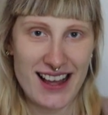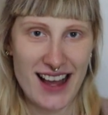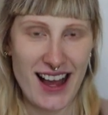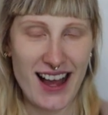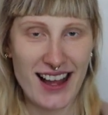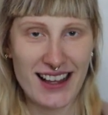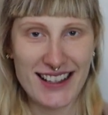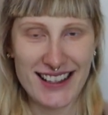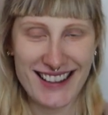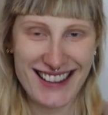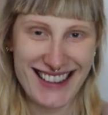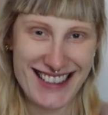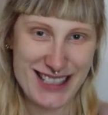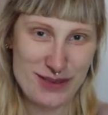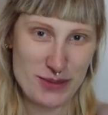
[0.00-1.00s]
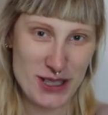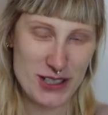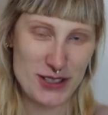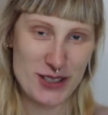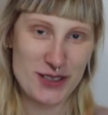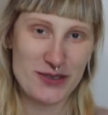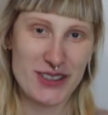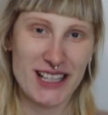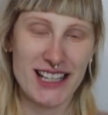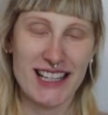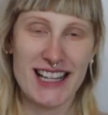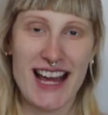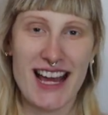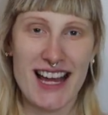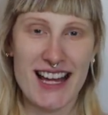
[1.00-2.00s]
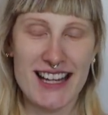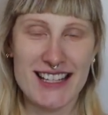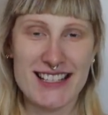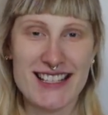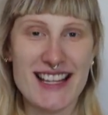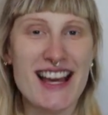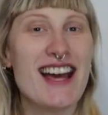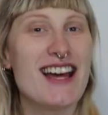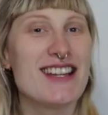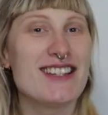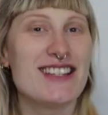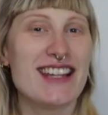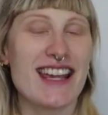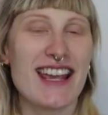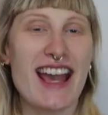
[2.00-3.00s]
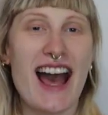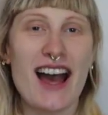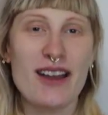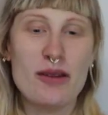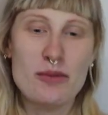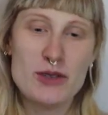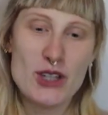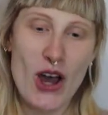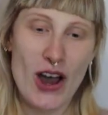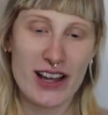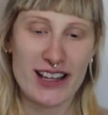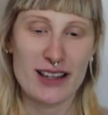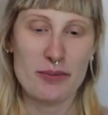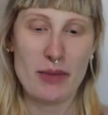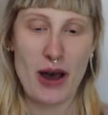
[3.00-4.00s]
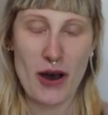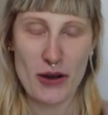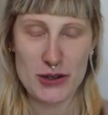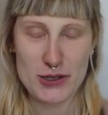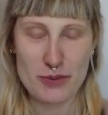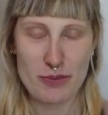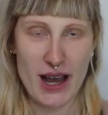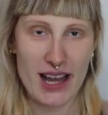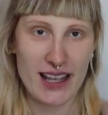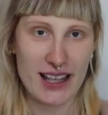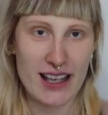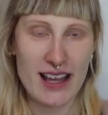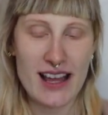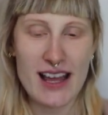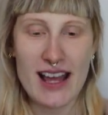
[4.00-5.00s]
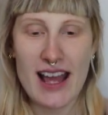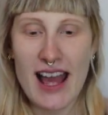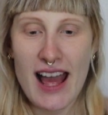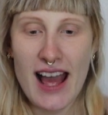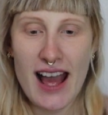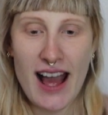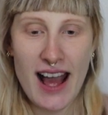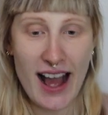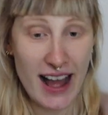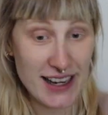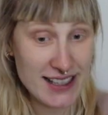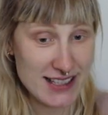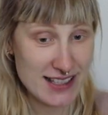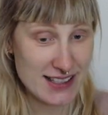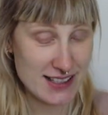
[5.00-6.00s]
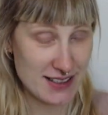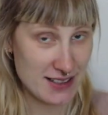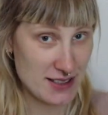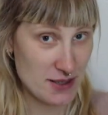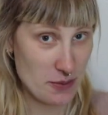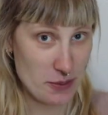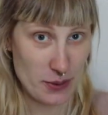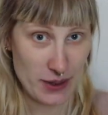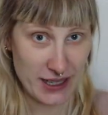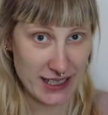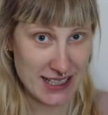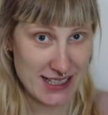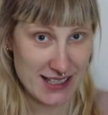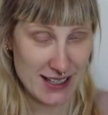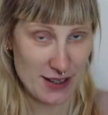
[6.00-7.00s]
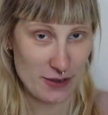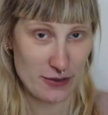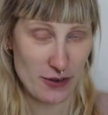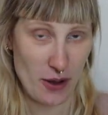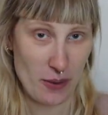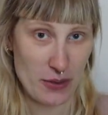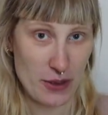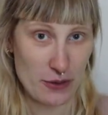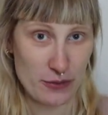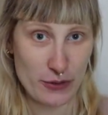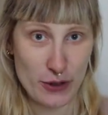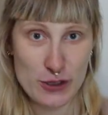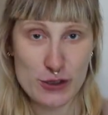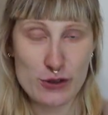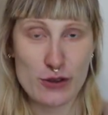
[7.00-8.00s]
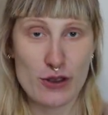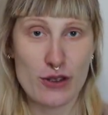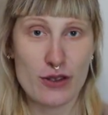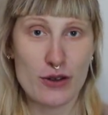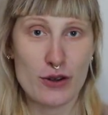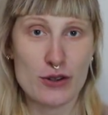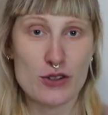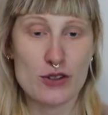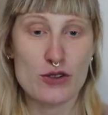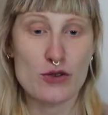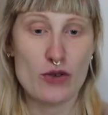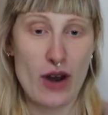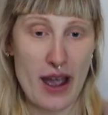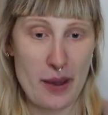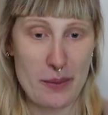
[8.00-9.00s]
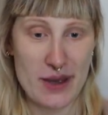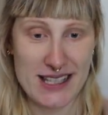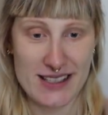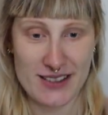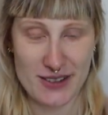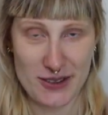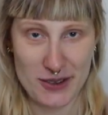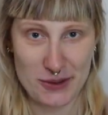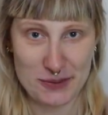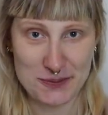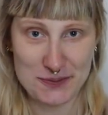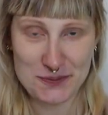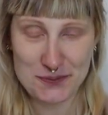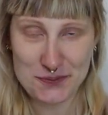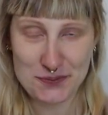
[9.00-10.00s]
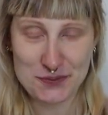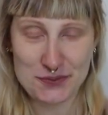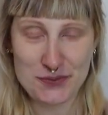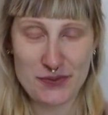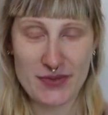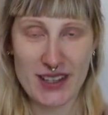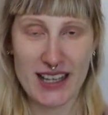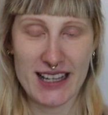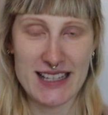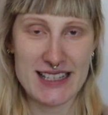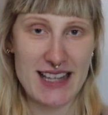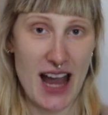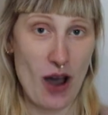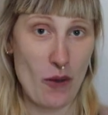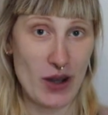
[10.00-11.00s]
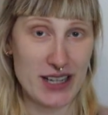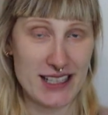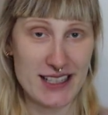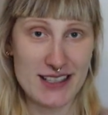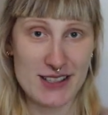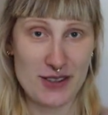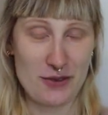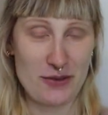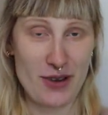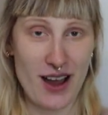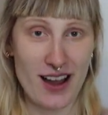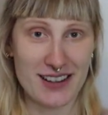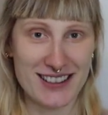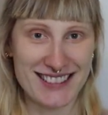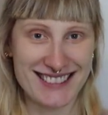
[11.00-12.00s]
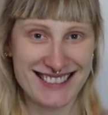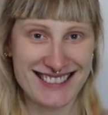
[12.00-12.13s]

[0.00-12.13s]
Hi, it's me, Josephine, and today I am talking about my unassisted pregnancy from the first to the third trimester and how I did it so far.